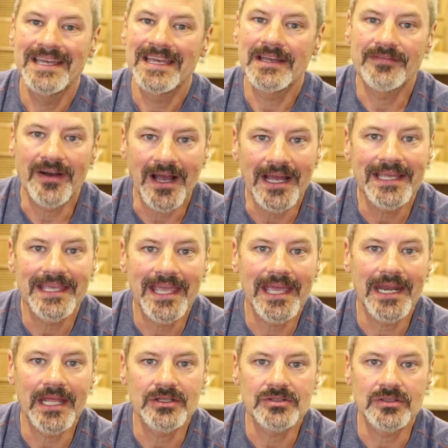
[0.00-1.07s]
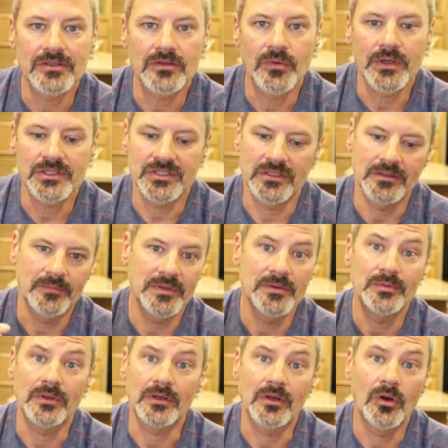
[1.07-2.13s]
If I can't answer the question, the
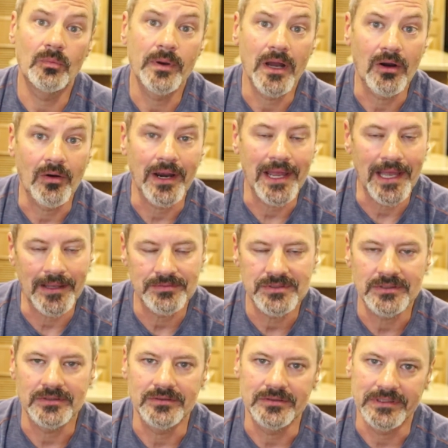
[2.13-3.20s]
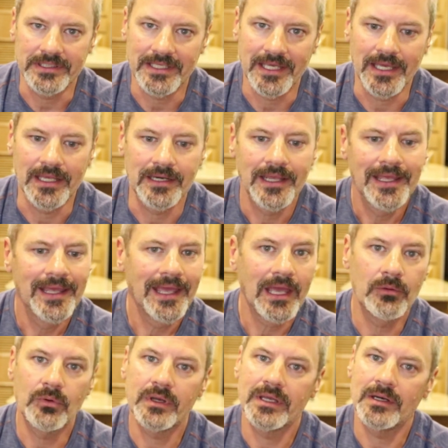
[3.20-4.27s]
people at GoPower absolutely can,
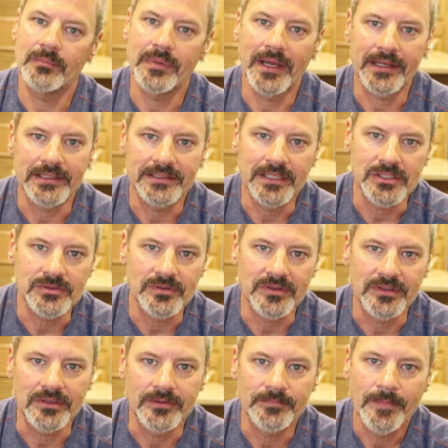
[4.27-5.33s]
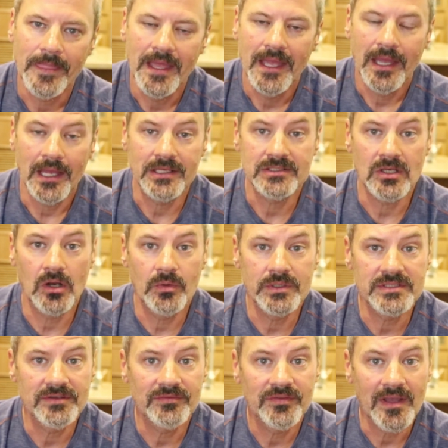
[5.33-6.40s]
and we'll get it back in touch with you. As
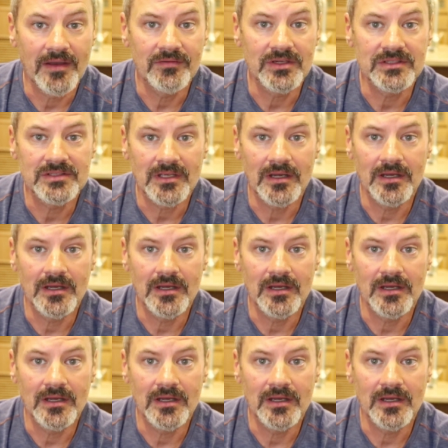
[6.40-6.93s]
always, if you have any